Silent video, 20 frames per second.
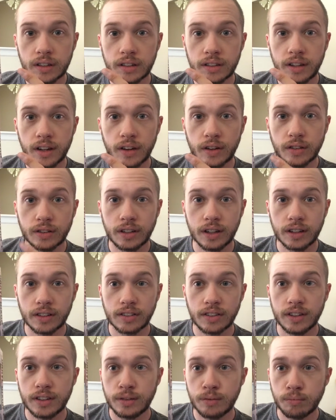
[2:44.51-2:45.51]
Daryl
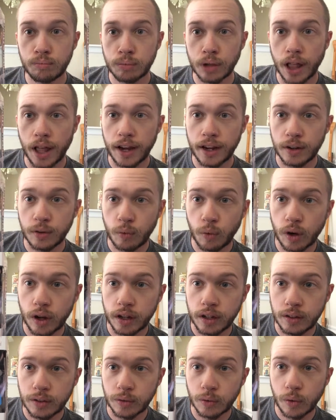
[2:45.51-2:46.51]
Dixon, black and
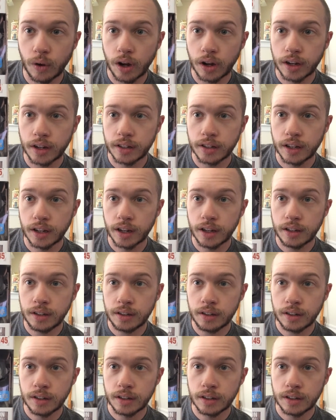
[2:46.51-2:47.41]
white, Walking Dead.